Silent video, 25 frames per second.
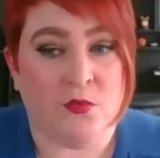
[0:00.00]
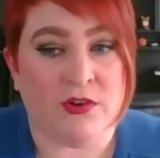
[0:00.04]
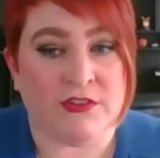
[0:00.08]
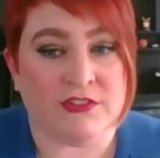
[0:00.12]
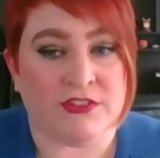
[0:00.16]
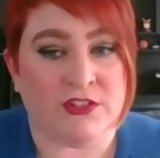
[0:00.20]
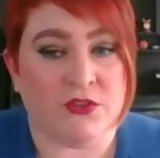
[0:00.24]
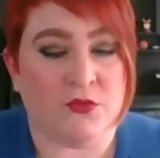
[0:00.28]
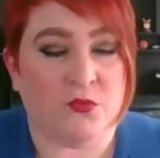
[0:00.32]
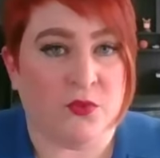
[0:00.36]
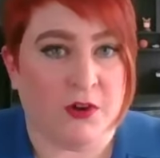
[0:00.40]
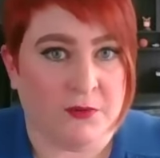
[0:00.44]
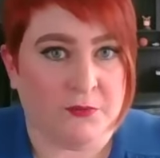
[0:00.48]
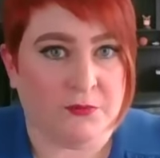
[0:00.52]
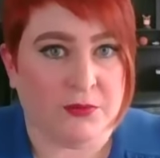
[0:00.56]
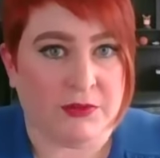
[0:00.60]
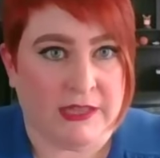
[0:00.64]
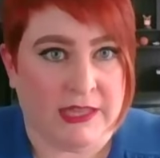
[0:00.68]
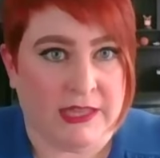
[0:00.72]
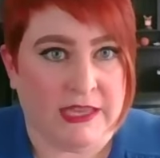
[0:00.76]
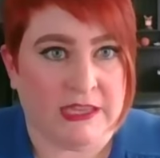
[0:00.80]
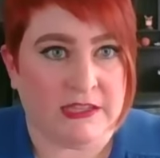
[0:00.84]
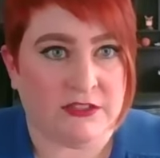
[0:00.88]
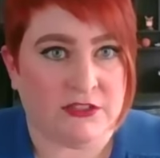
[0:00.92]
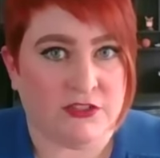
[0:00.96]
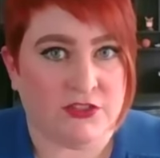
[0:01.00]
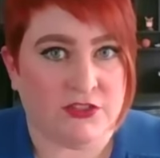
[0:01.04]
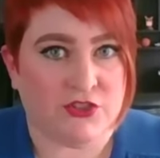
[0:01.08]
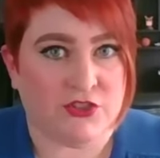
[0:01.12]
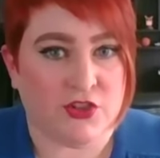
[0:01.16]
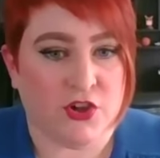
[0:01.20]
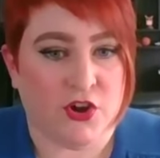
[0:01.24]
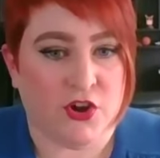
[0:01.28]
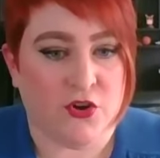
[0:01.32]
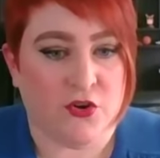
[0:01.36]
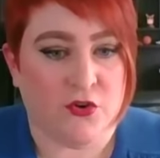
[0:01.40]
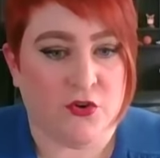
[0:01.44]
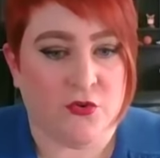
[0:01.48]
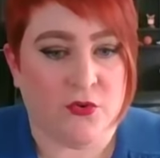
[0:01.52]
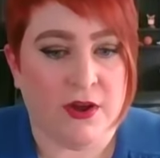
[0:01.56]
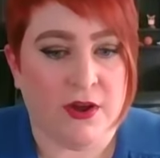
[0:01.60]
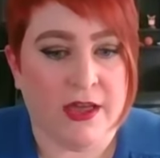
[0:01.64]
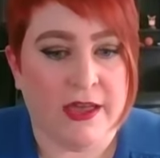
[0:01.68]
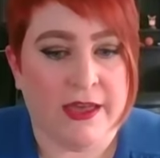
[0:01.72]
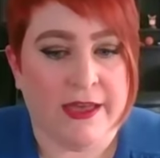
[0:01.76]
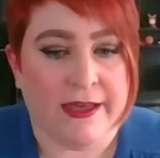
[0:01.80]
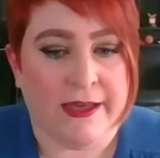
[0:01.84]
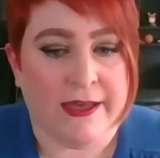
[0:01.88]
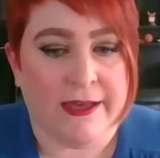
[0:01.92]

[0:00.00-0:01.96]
was in one place. So